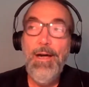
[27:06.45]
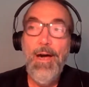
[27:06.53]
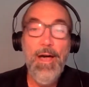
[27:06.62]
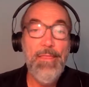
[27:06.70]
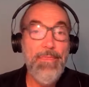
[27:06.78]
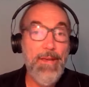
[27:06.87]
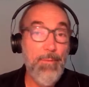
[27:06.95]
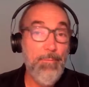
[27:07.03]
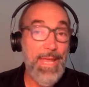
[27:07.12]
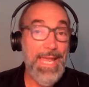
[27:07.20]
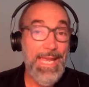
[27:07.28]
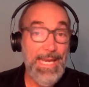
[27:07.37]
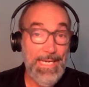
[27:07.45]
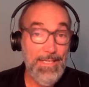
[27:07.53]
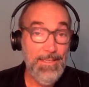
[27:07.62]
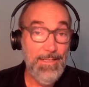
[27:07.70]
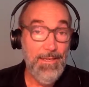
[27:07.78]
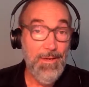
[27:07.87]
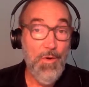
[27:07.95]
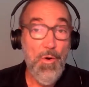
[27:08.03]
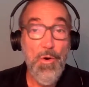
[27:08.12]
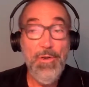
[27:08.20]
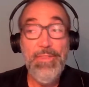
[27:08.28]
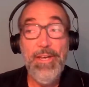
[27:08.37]
on their pain
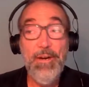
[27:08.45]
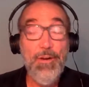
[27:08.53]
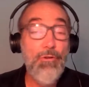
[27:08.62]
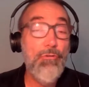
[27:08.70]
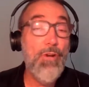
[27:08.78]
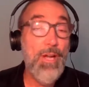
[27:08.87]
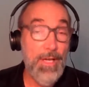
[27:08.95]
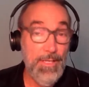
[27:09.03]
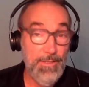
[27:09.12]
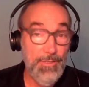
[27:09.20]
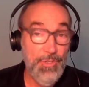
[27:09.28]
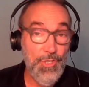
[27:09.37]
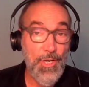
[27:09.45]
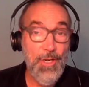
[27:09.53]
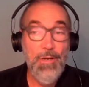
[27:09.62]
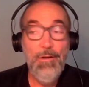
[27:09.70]
or their grudge